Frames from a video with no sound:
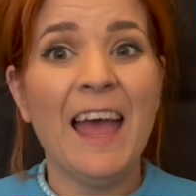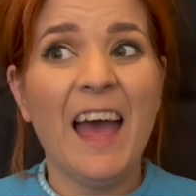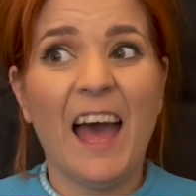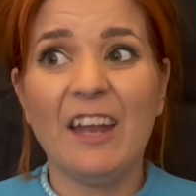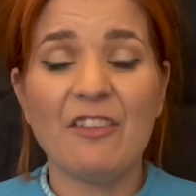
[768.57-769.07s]

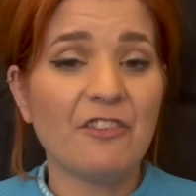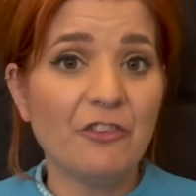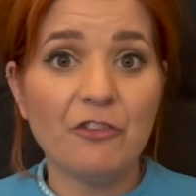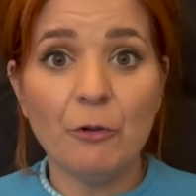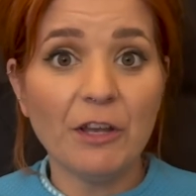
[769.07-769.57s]
and it's
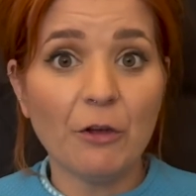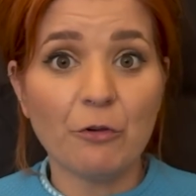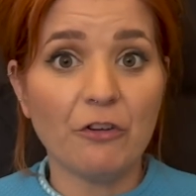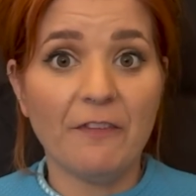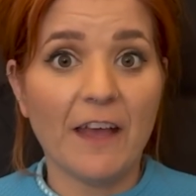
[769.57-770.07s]
doing no
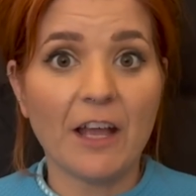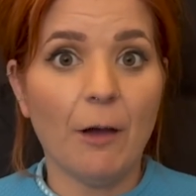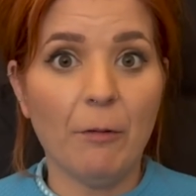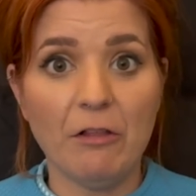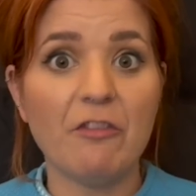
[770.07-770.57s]
good in their
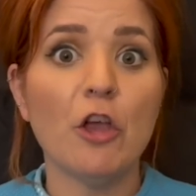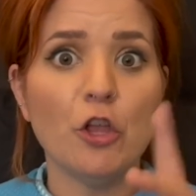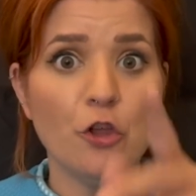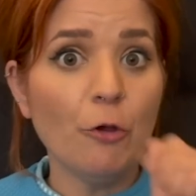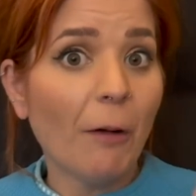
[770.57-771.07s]
cupboards.
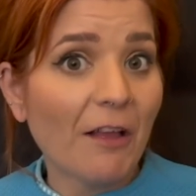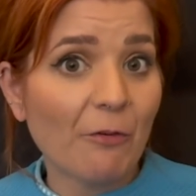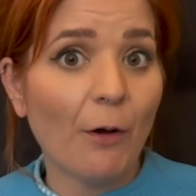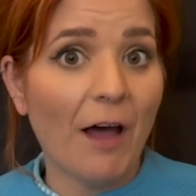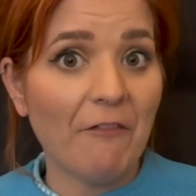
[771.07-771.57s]
You might as
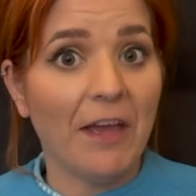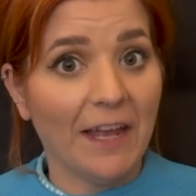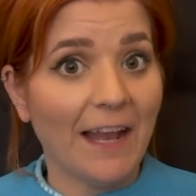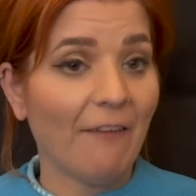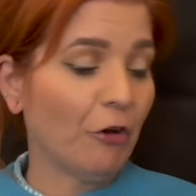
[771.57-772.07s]
well have it
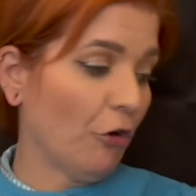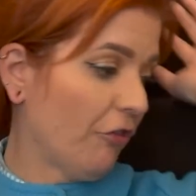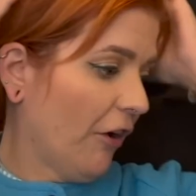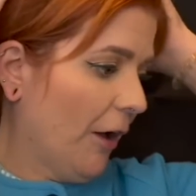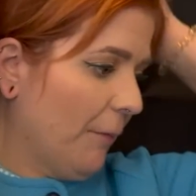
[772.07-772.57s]
and have a good
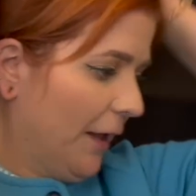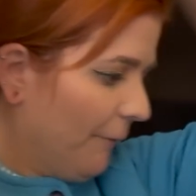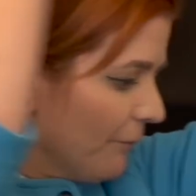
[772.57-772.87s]
time in it.